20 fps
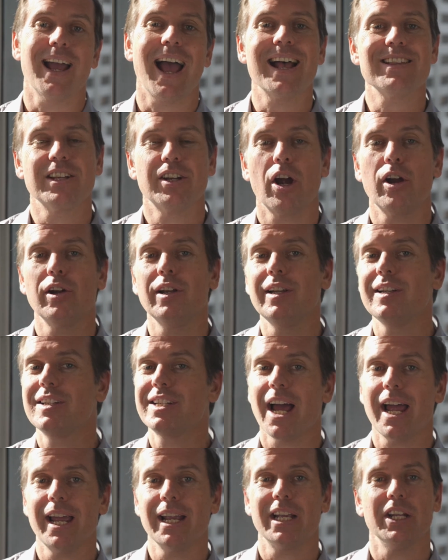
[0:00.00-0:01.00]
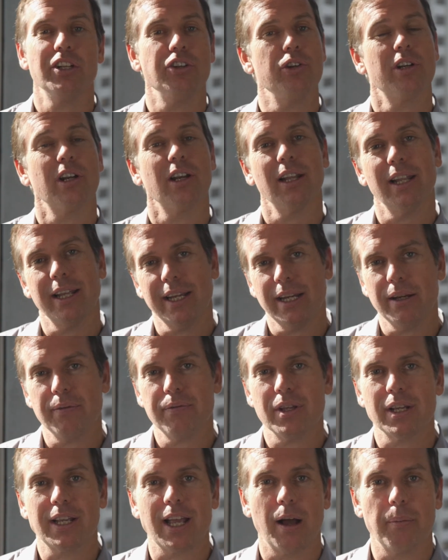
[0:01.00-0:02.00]
Has it only taken you to leave
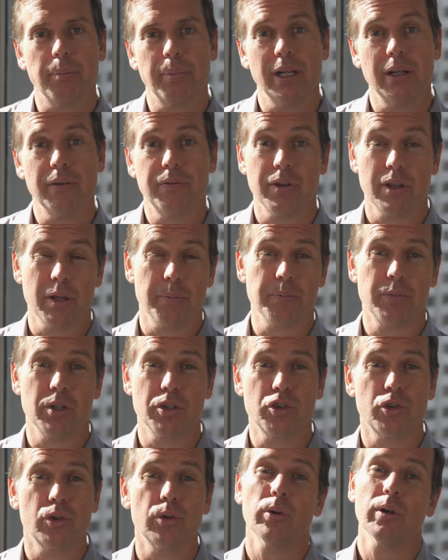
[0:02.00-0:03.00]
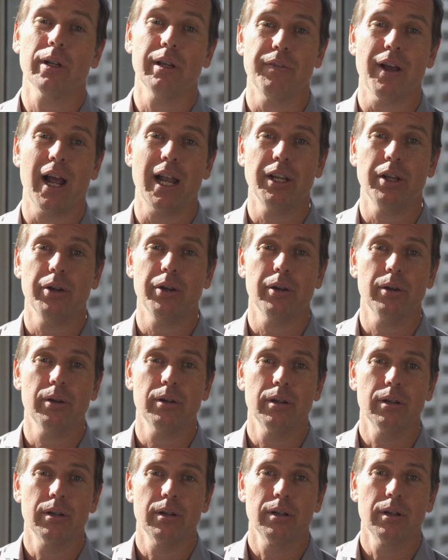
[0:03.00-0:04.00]
the company for them to truly value you?
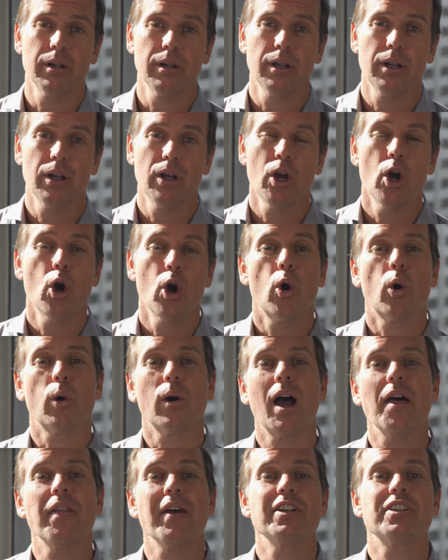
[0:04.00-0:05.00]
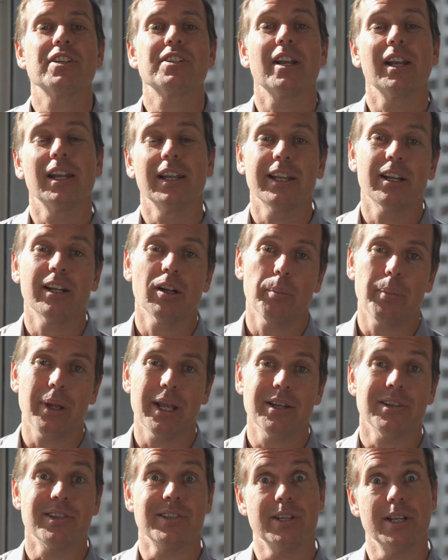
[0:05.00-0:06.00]
Or are they just a little
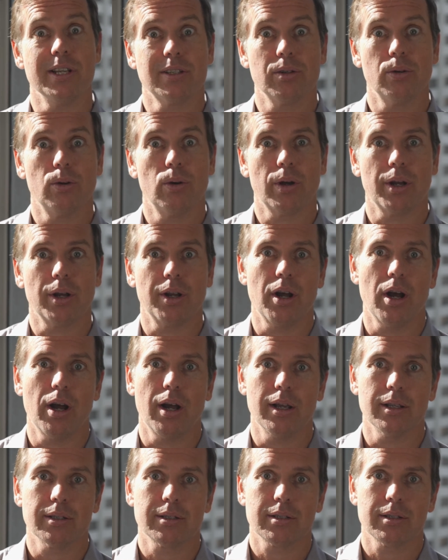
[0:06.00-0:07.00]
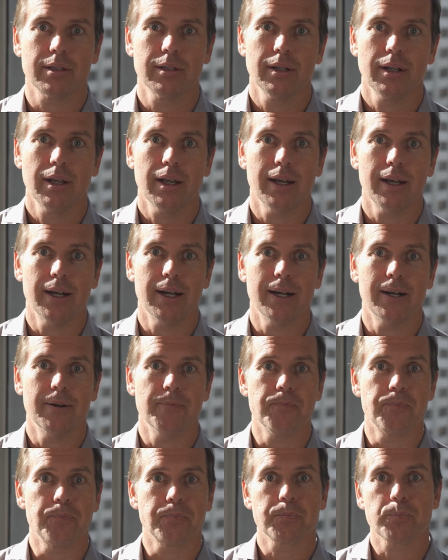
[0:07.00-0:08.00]
bit disorganized? Um,
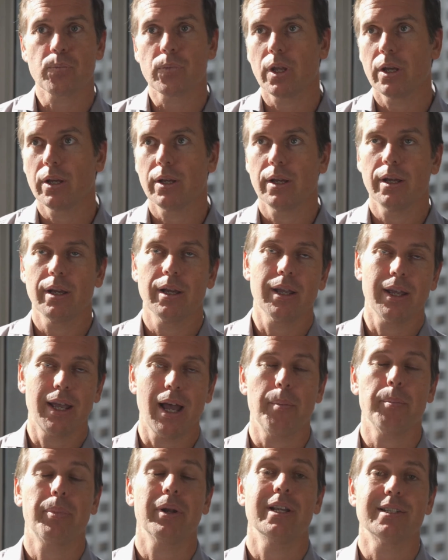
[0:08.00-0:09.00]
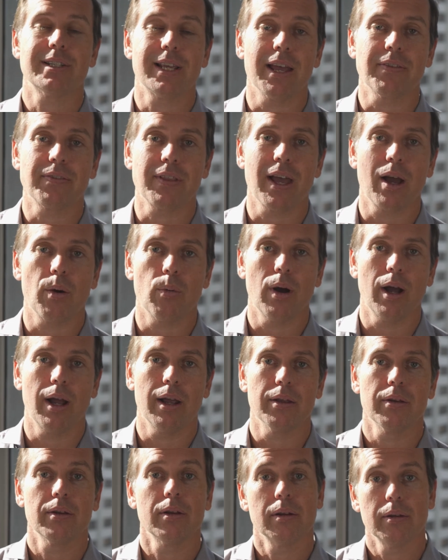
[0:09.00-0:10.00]
companies get that way.
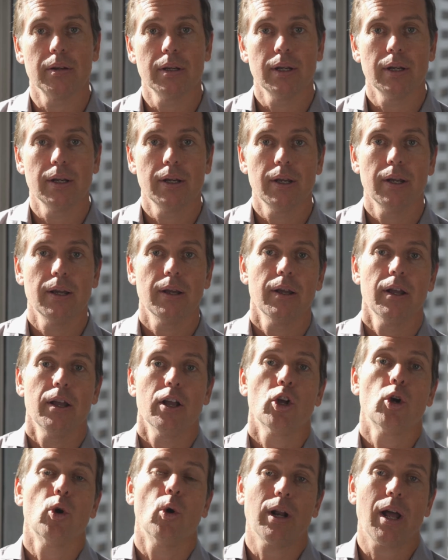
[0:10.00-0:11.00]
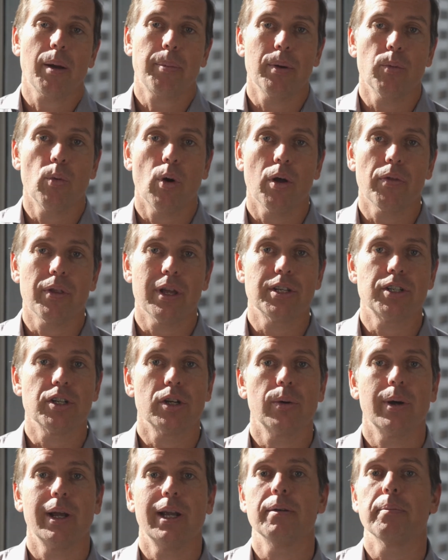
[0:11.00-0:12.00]
Caught up in what they're
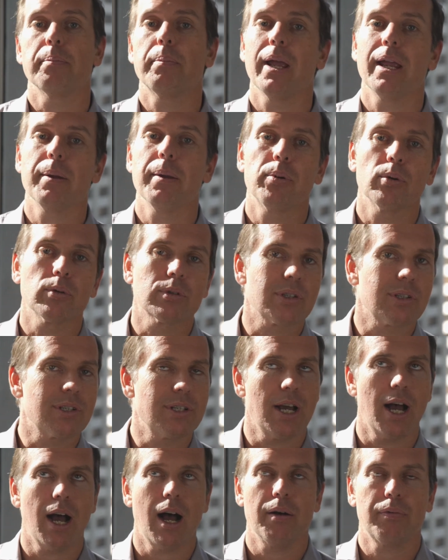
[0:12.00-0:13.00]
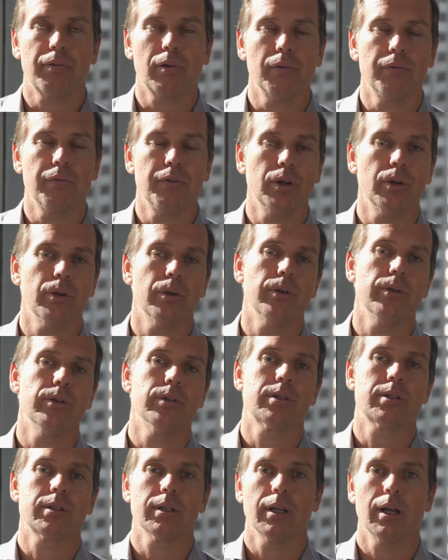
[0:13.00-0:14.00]
doing, people staff
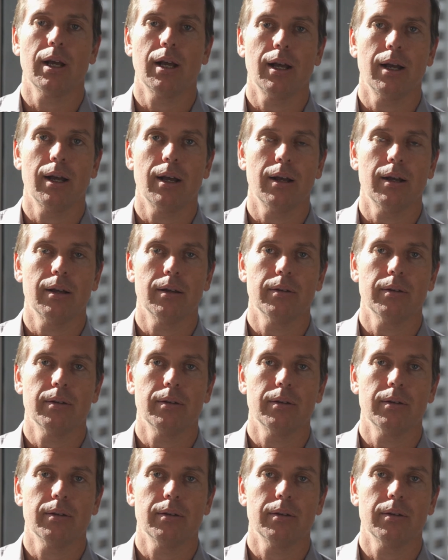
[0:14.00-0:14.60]
reviews, uh,